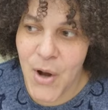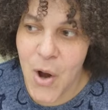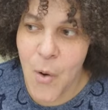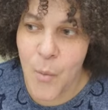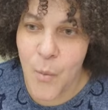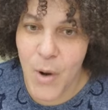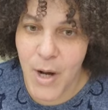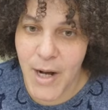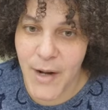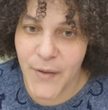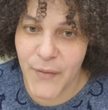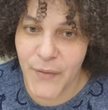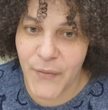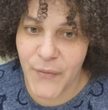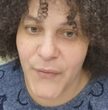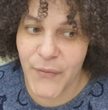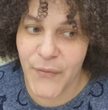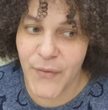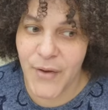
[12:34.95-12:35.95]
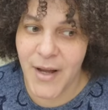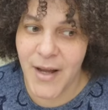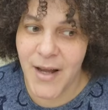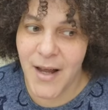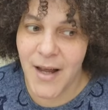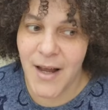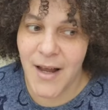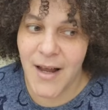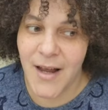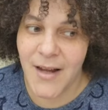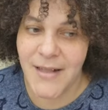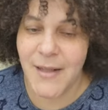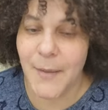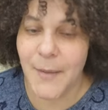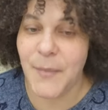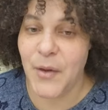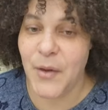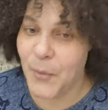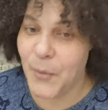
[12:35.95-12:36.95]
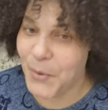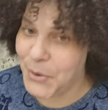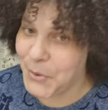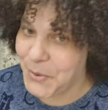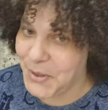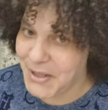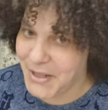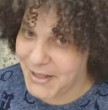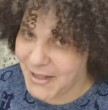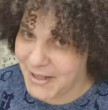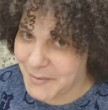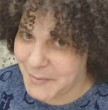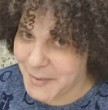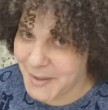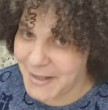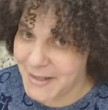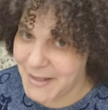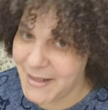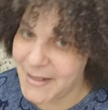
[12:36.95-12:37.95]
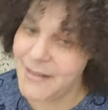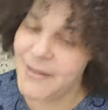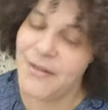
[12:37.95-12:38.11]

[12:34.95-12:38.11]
one of something that we're doing this month.